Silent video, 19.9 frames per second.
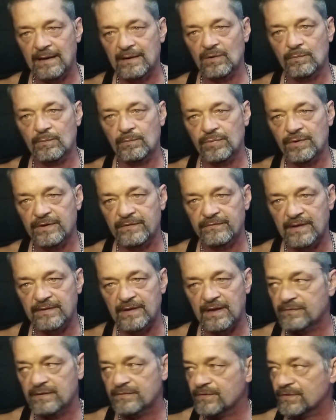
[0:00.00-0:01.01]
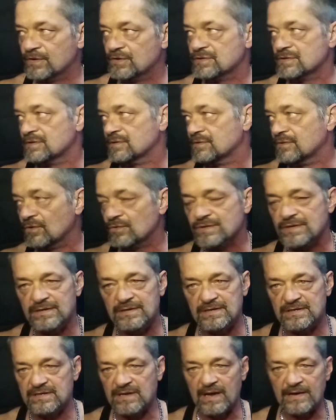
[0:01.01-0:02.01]
I don't believe in that. If there's
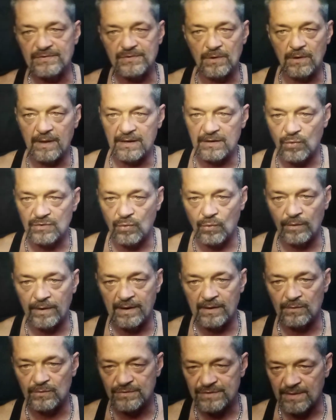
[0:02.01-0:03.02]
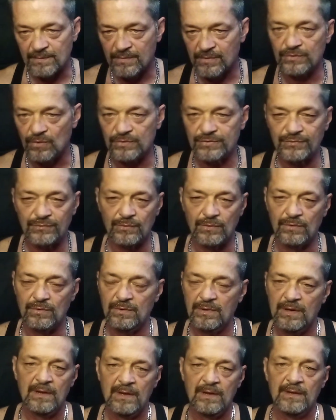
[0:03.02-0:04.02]
a disaster like a tornado or something goes
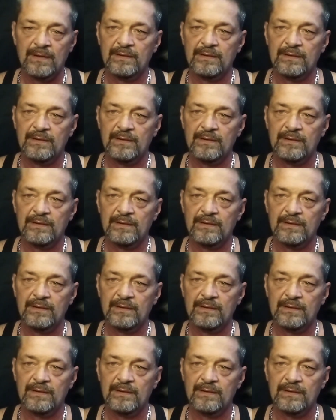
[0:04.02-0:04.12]
through,